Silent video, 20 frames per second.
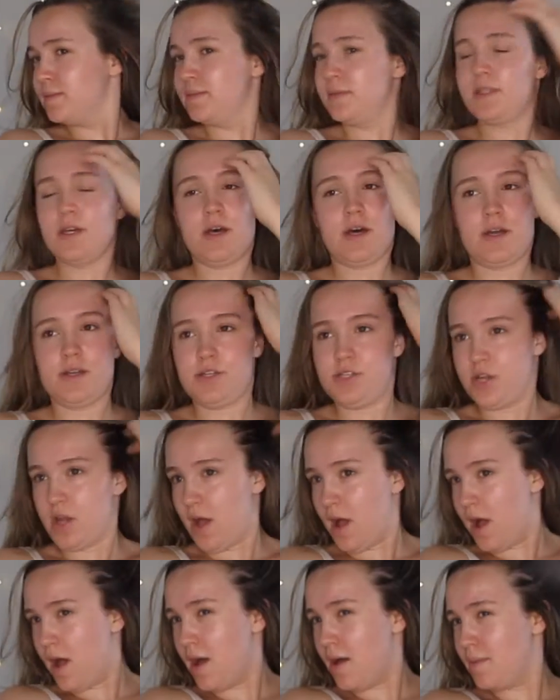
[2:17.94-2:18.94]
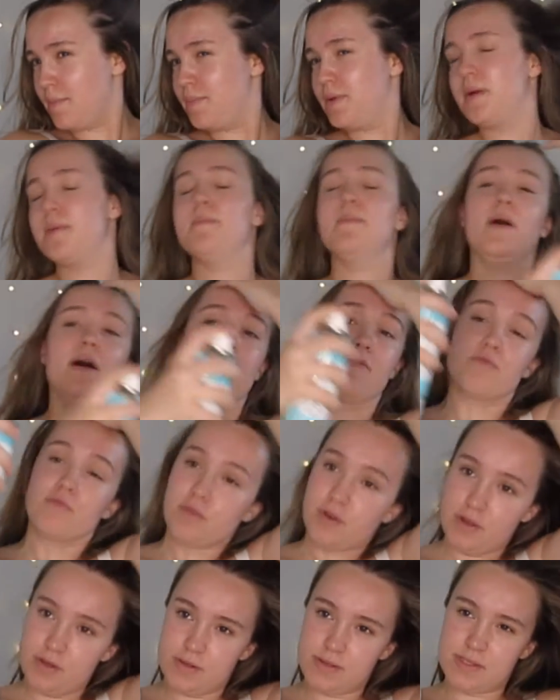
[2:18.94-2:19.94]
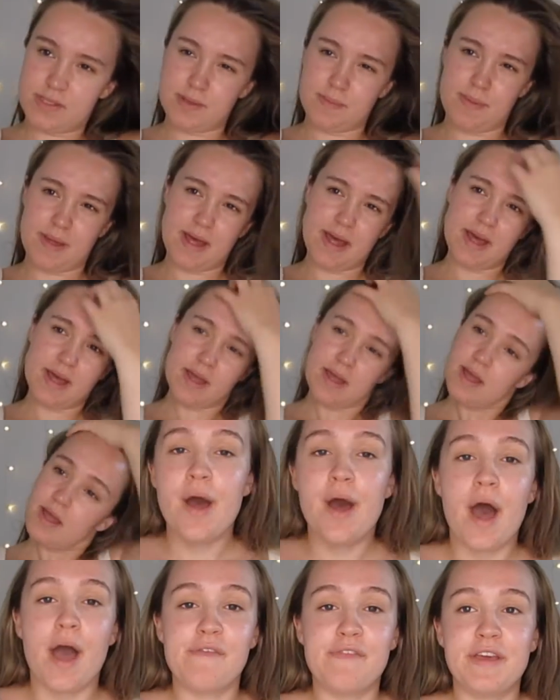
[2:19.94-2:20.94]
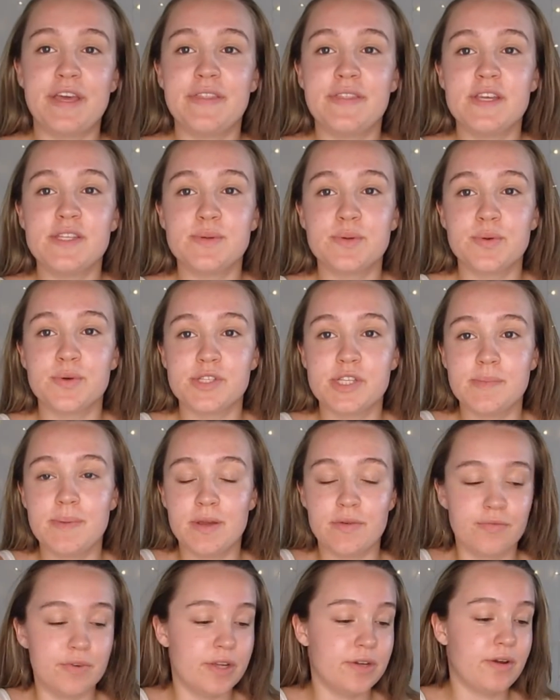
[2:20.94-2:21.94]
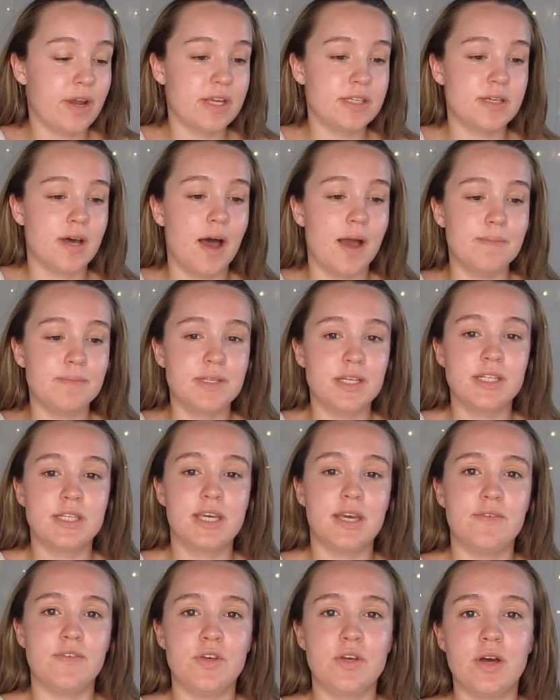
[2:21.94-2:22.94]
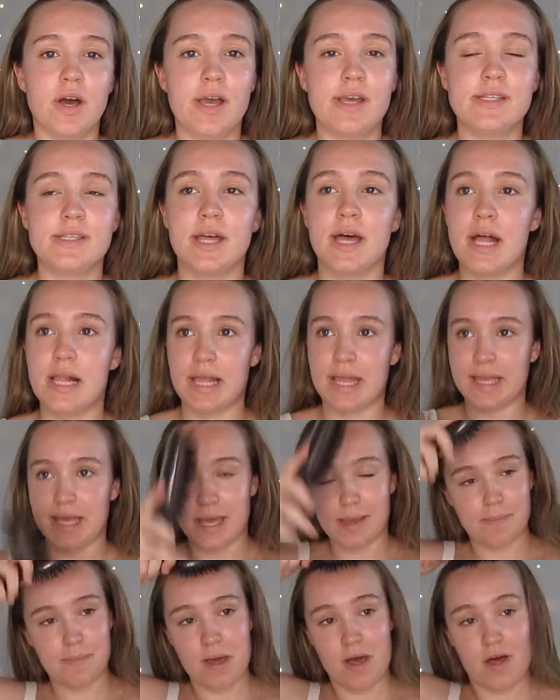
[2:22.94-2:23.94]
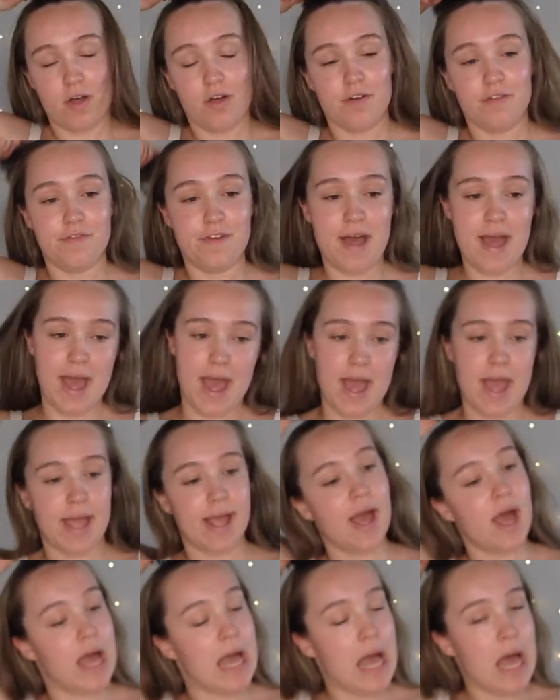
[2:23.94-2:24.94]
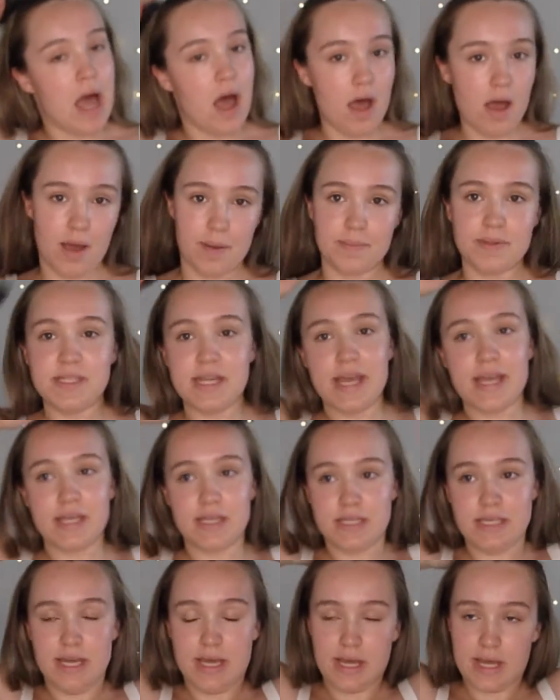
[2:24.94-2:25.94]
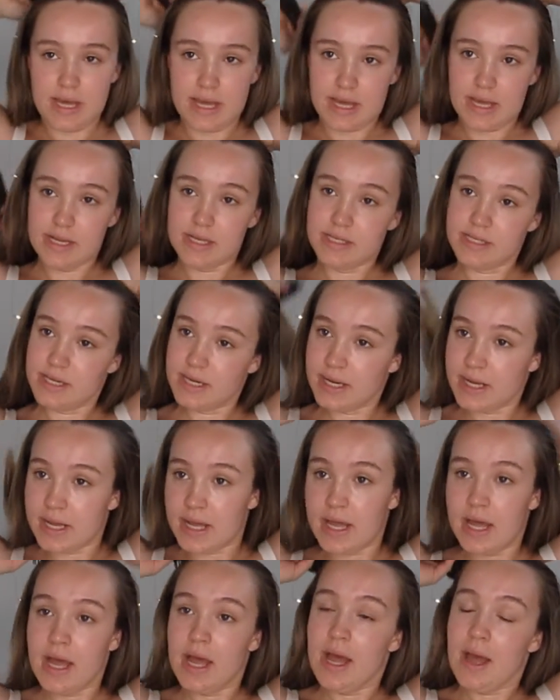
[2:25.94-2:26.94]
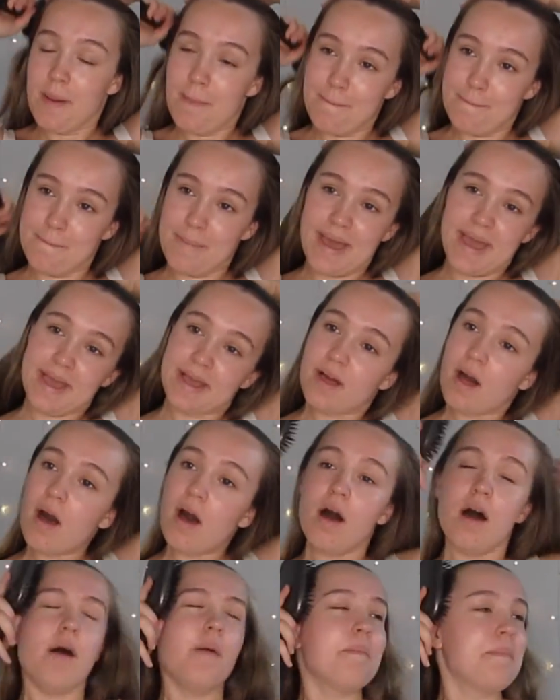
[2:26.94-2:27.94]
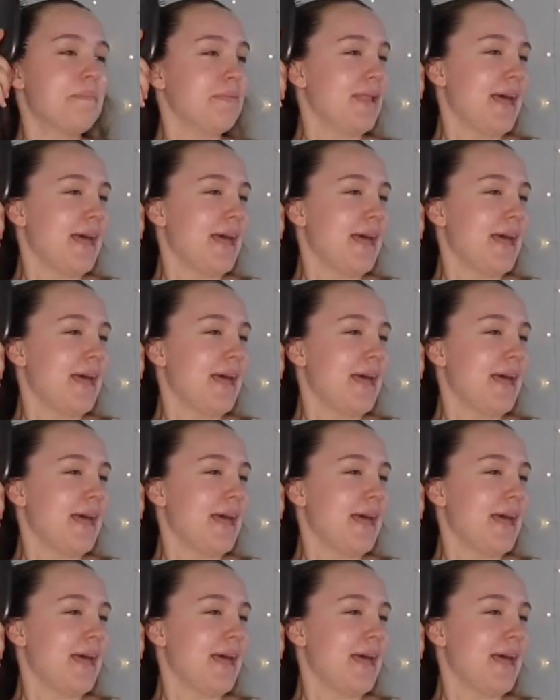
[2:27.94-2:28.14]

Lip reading: touch up my roots a bit. I think this would also be a really great time to give you guys a bit of a updated makeup